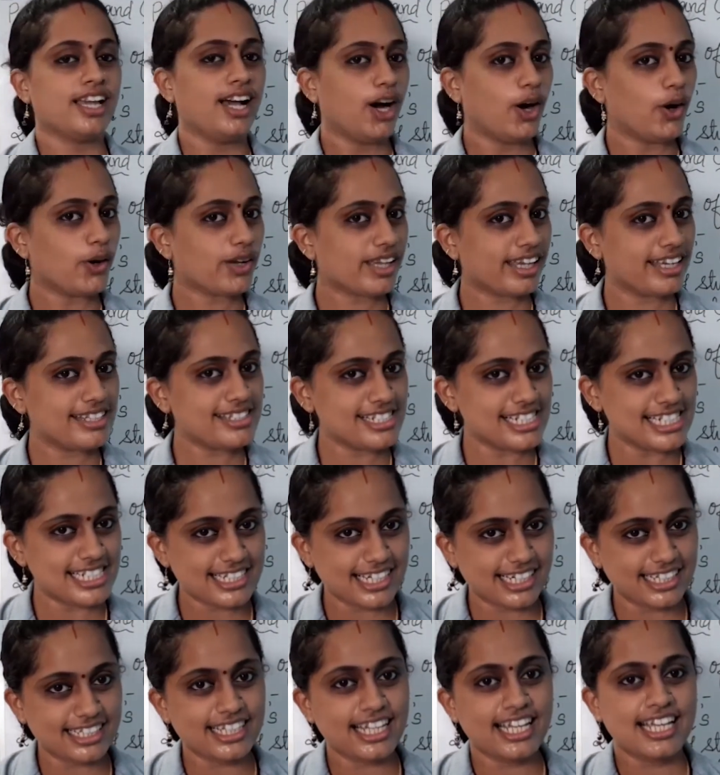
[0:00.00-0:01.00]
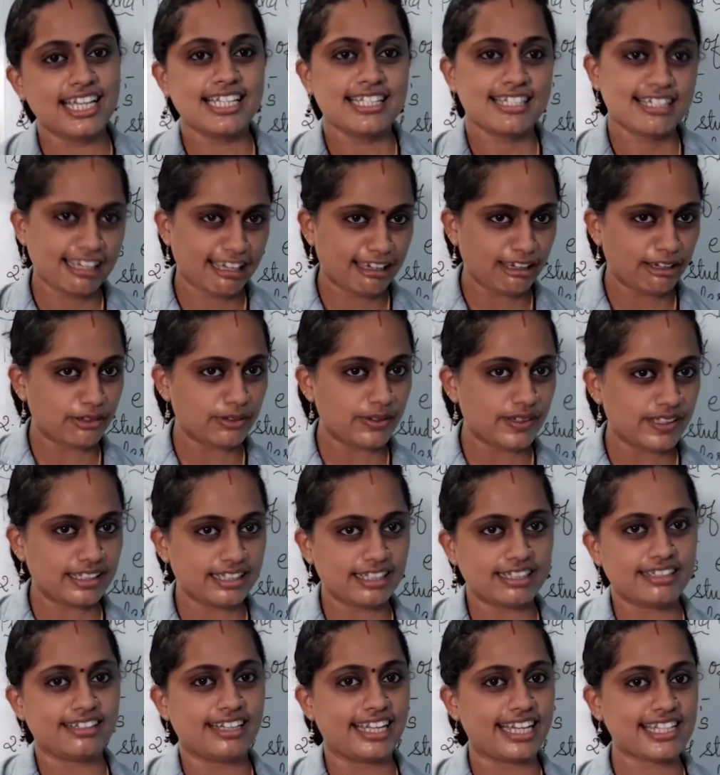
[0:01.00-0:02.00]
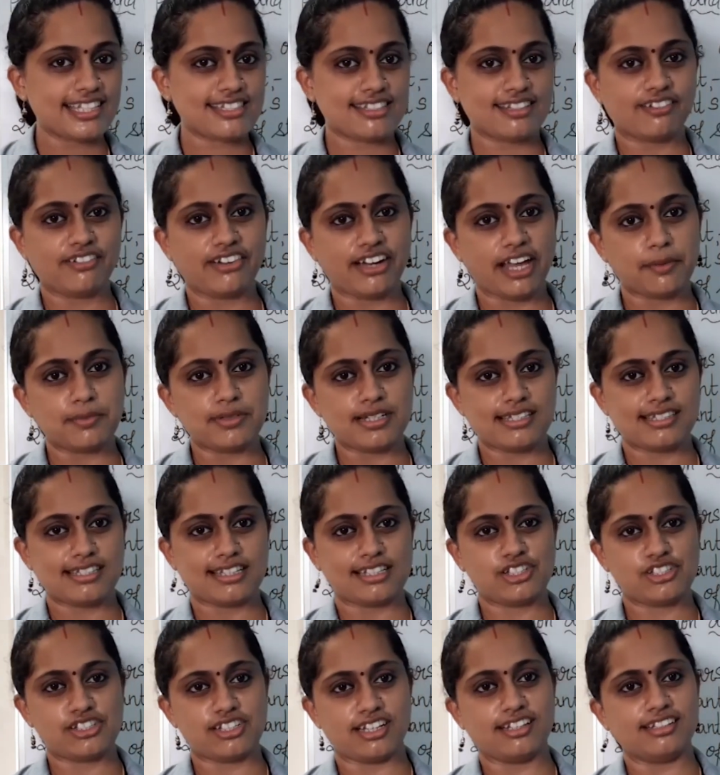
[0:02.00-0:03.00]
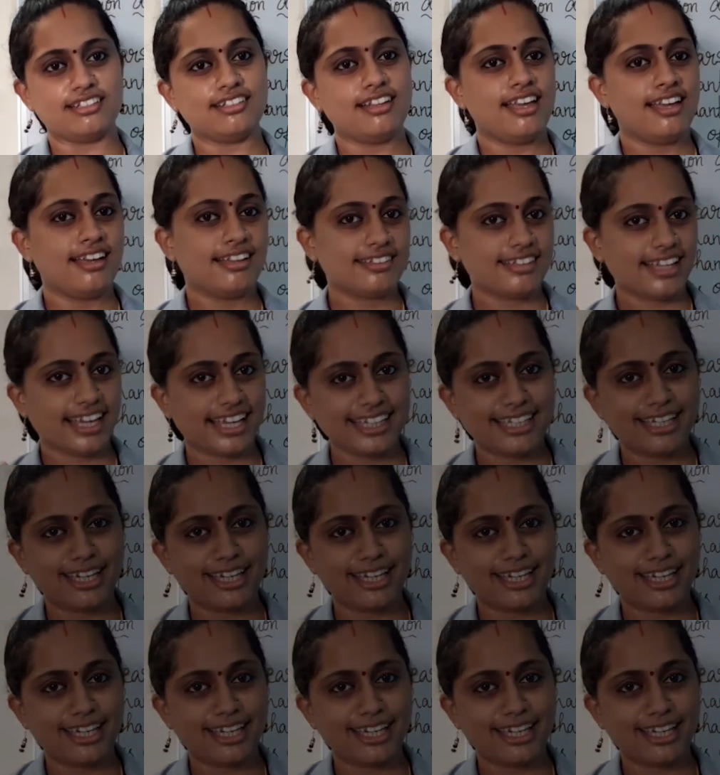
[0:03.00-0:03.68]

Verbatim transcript: Okay children, see you in the next grammar session. Thank